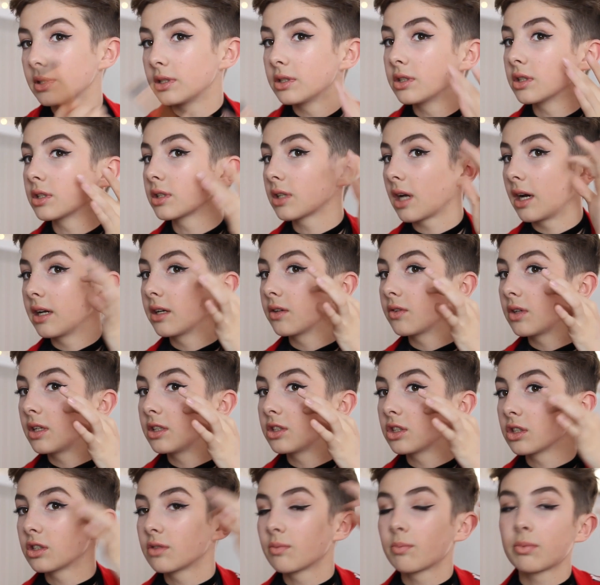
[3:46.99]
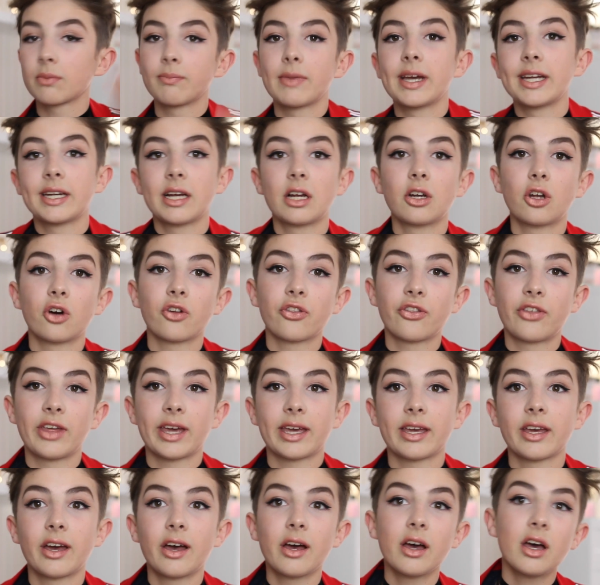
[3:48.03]
it's just kind of, it just made it a lot
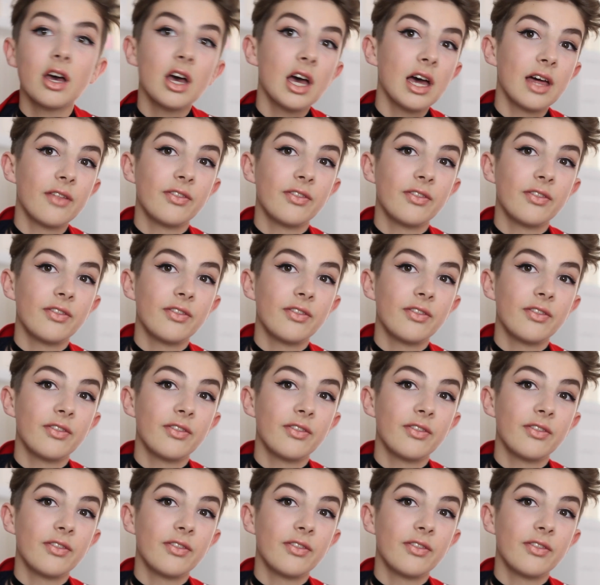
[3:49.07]
thicker.